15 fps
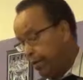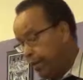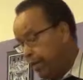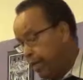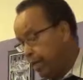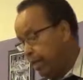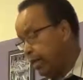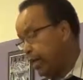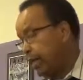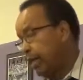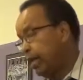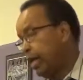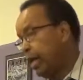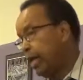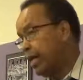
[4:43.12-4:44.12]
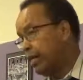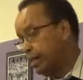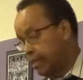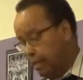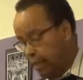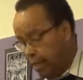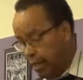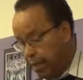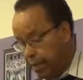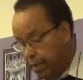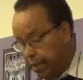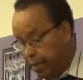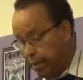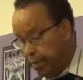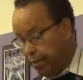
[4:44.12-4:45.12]
The current
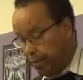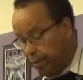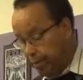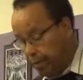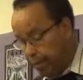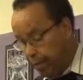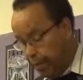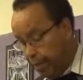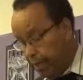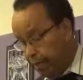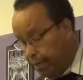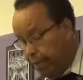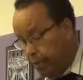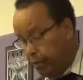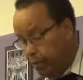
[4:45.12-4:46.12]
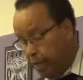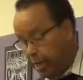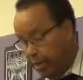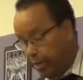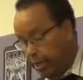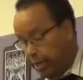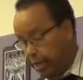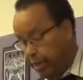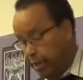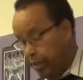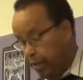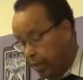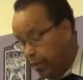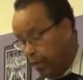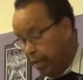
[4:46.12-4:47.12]
situation in
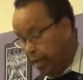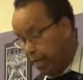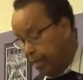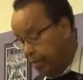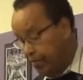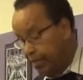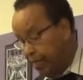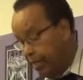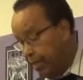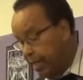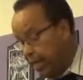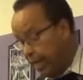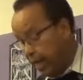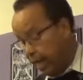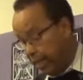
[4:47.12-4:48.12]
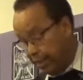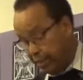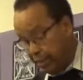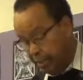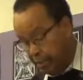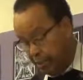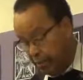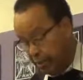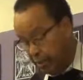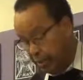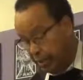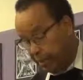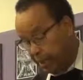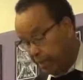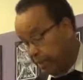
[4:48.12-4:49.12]
Oromia definitely has
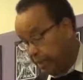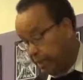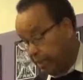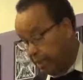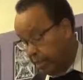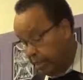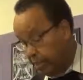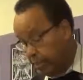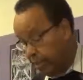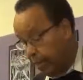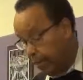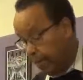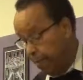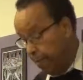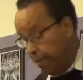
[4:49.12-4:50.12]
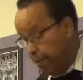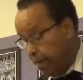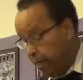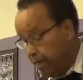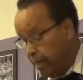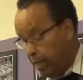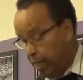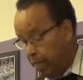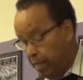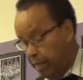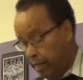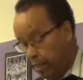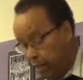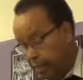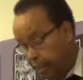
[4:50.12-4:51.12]
demonstrated
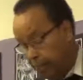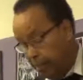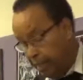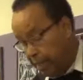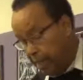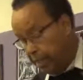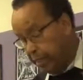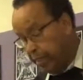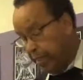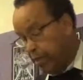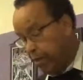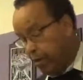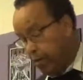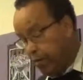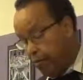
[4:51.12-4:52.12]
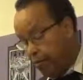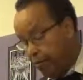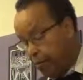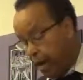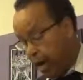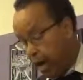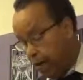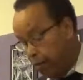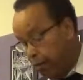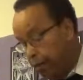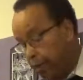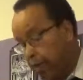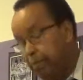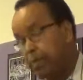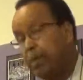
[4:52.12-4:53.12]
the determination of our
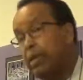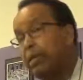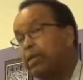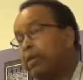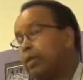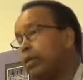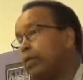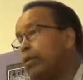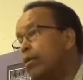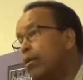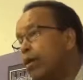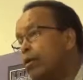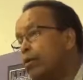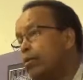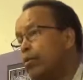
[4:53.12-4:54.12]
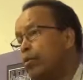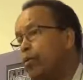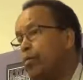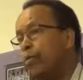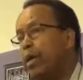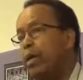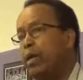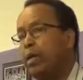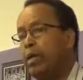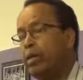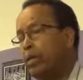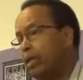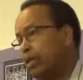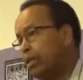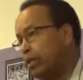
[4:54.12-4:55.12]
peoples not to
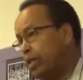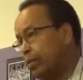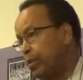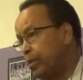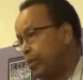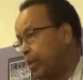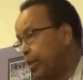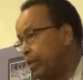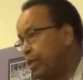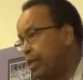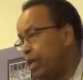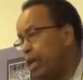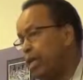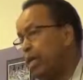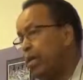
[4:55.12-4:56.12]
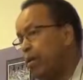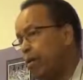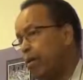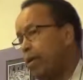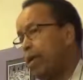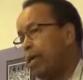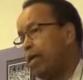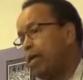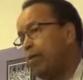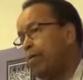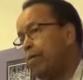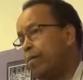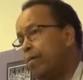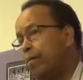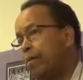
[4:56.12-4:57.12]
be subjugated any longer,
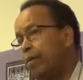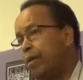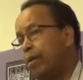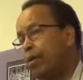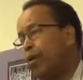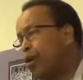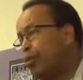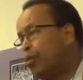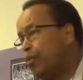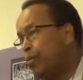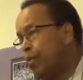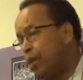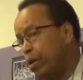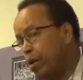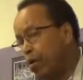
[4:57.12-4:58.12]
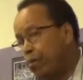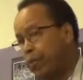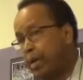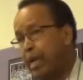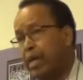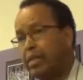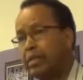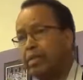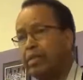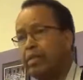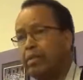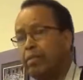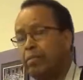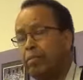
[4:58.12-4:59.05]
not to be oppressed.